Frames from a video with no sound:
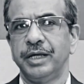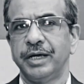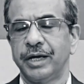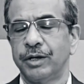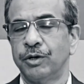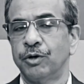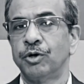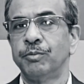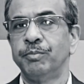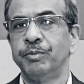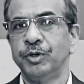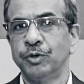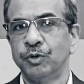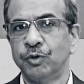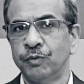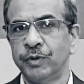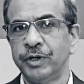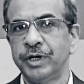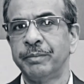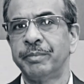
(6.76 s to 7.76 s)
They cannot be
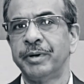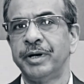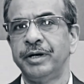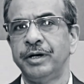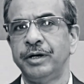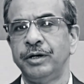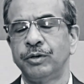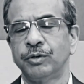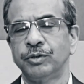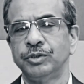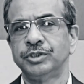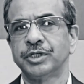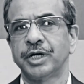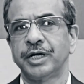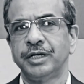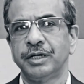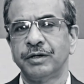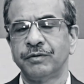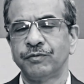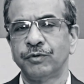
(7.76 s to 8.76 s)
over dependent on
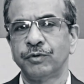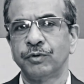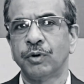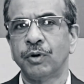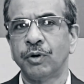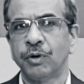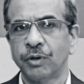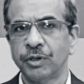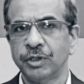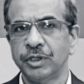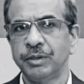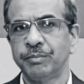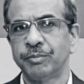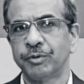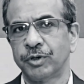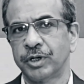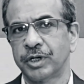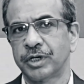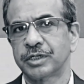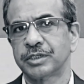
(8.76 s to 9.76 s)
China for all the
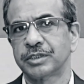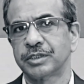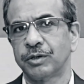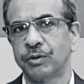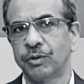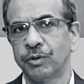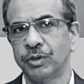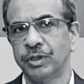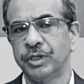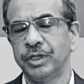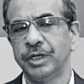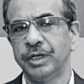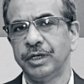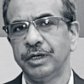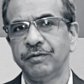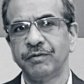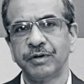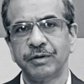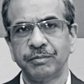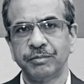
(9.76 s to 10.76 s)
products, all the
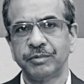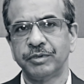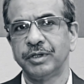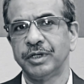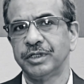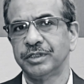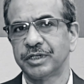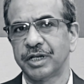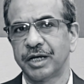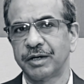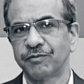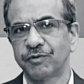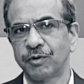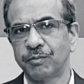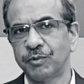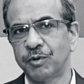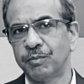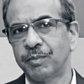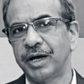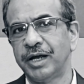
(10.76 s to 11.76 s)
even things like
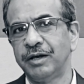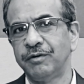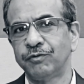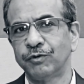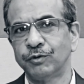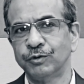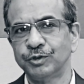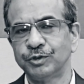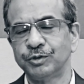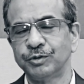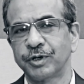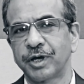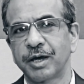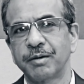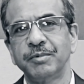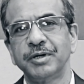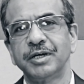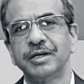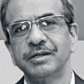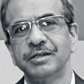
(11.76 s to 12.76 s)
from mobile phones to
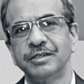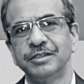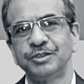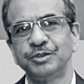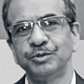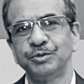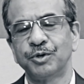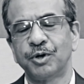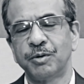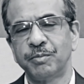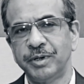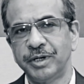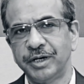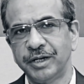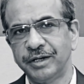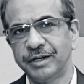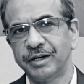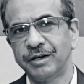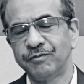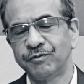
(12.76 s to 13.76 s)
chemicals to raw
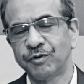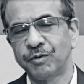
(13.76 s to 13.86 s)
material.